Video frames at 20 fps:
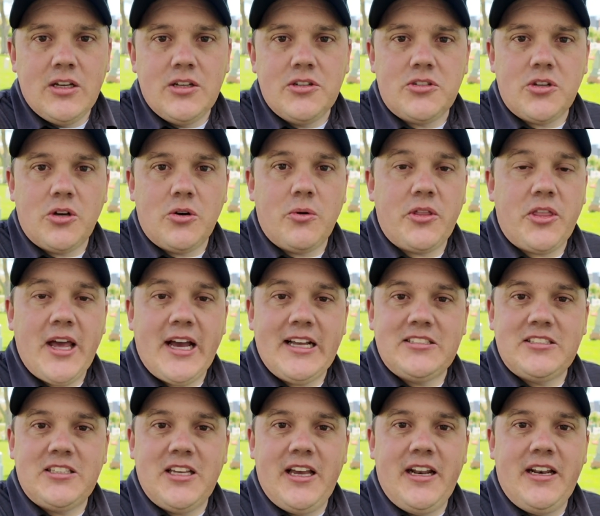So with that
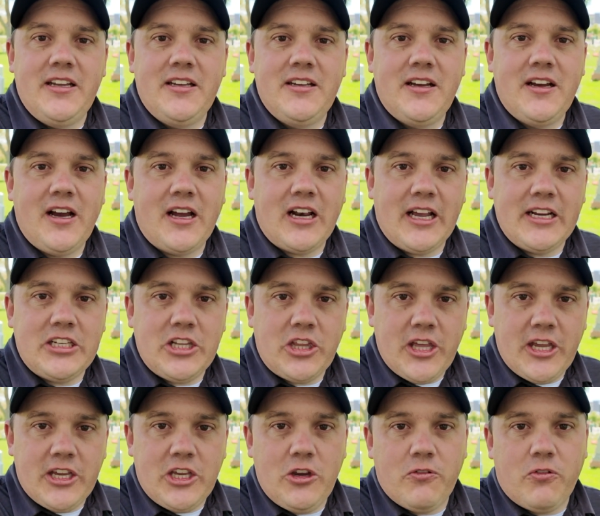said, I'd like to
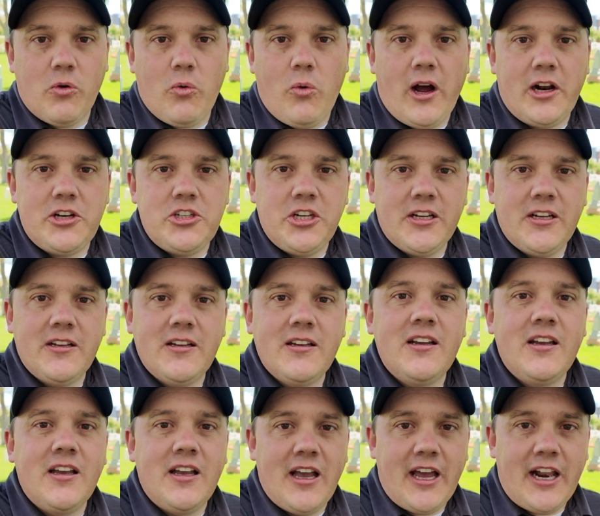thank you for watching,
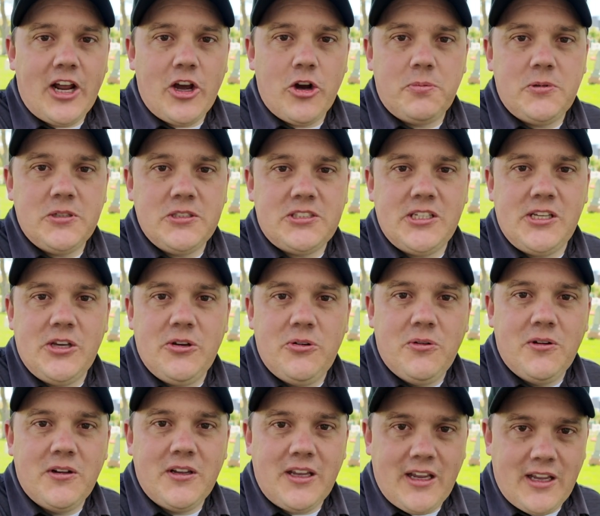and I hope to see you
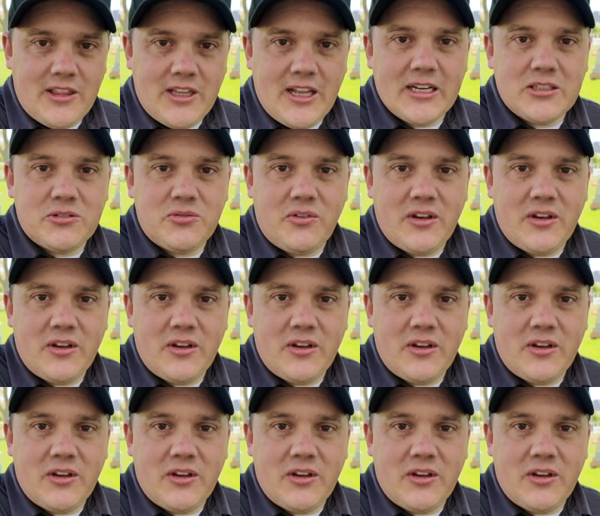in the next